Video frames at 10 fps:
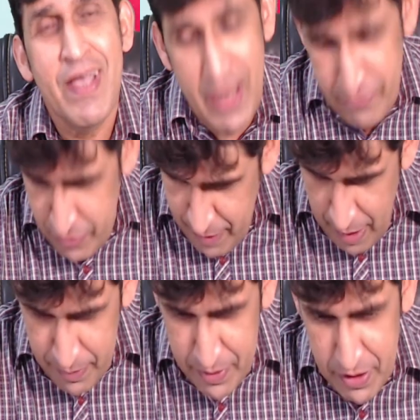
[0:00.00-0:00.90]
And
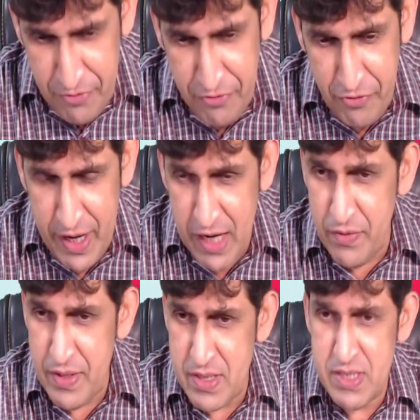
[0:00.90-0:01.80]
remember, a
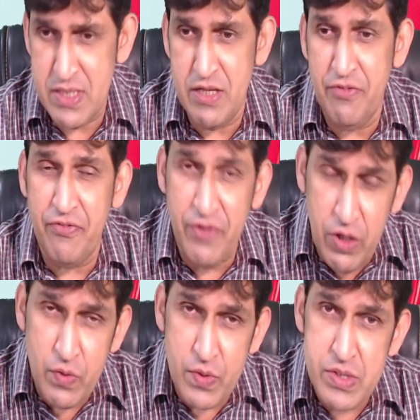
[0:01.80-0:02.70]
fragrance is
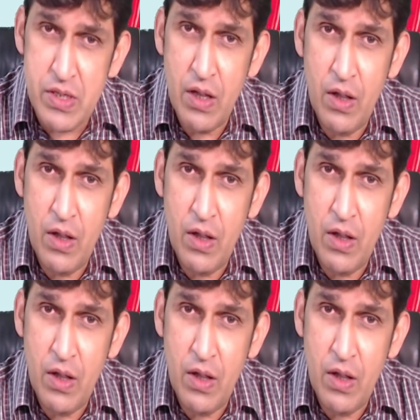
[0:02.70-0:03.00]
diffused